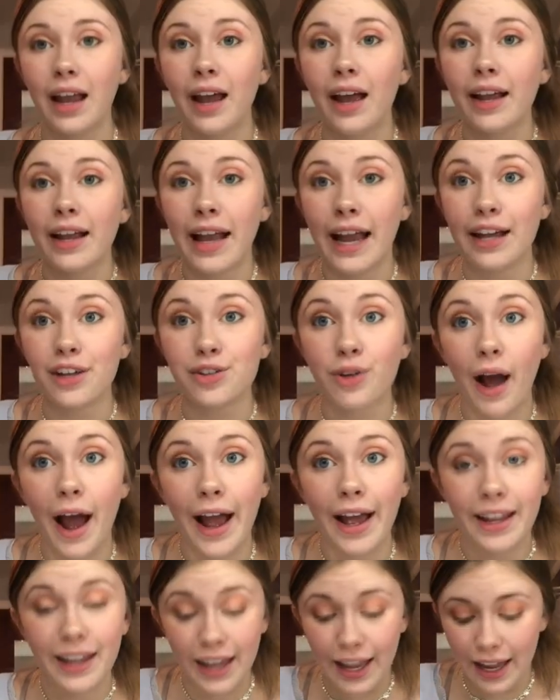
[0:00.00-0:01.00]
Okay, so I
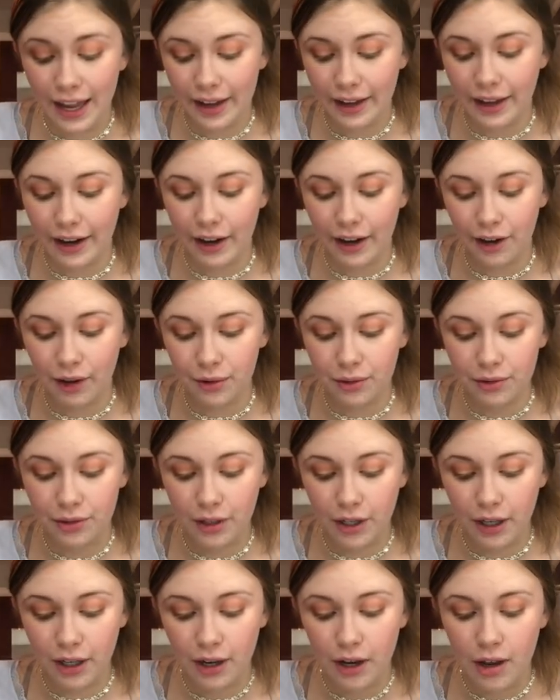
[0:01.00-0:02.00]
can't get it
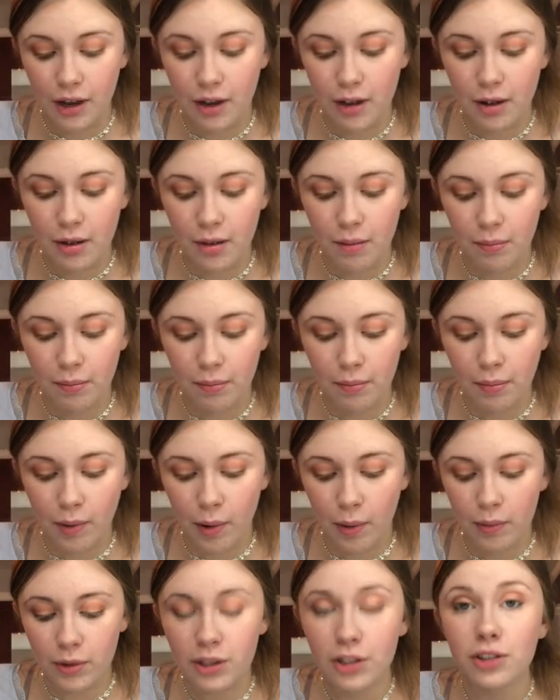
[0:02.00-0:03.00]
closer, but
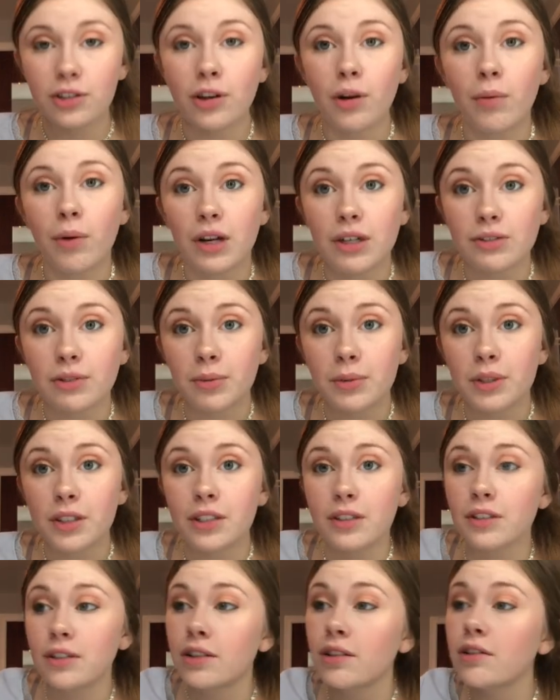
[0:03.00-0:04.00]
we're just gonna watch from a
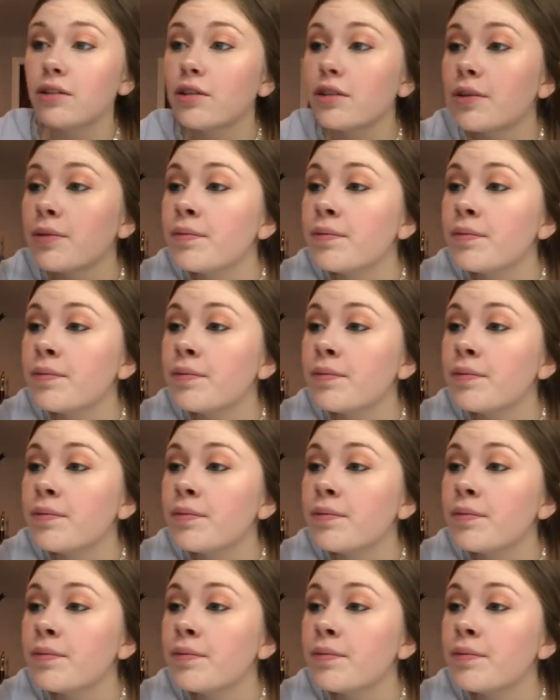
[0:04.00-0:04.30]
distance.